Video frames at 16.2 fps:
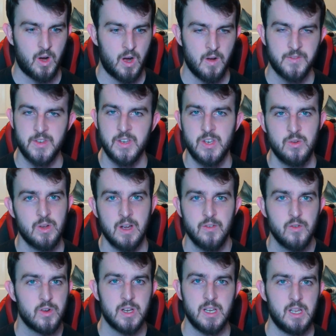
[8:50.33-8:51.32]
How often do
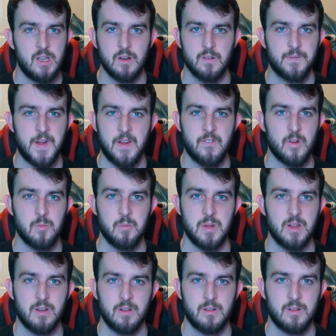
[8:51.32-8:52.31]
you ever get to eat your
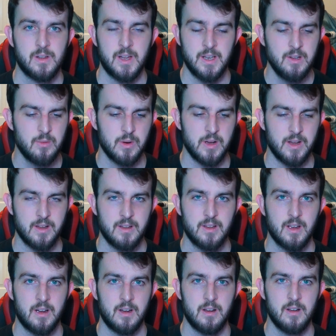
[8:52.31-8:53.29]
favorite meal?
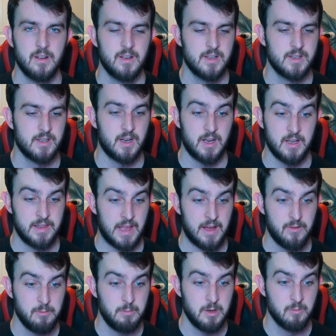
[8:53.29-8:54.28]
Anyway, uh, I,
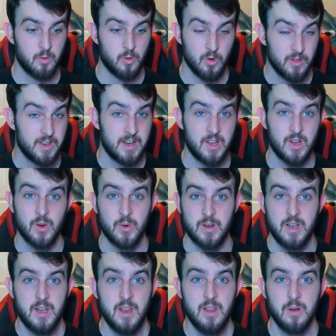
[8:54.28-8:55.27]
I, that would be more than I
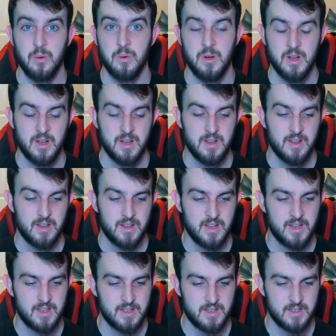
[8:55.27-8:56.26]
already do.
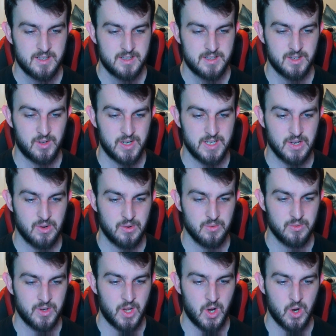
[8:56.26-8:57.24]
So I
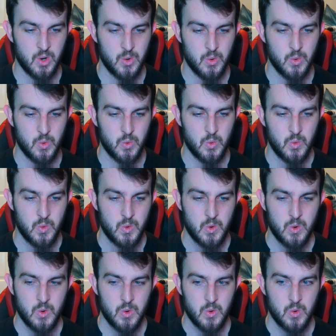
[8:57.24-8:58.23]
don't know
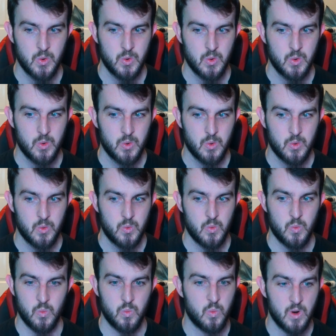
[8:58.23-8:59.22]

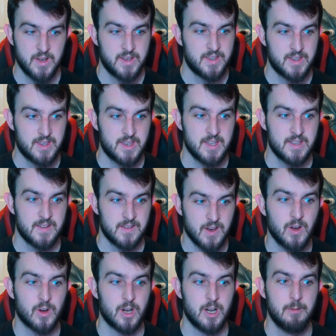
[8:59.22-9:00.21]
what
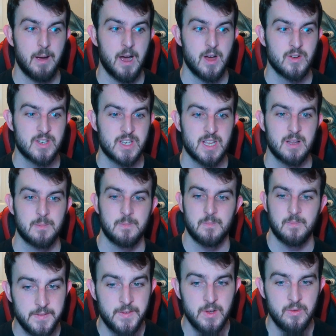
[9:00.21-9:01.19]
this is talking about.
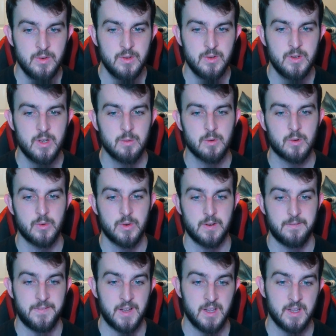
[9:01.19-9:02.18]
If you knew you were
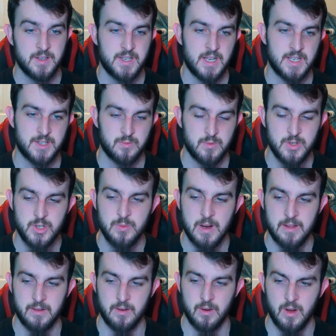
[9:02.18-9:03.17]
going to fail a test,
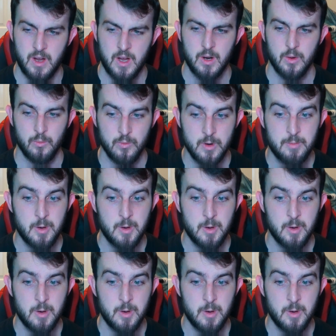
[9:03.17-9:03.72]
would you rather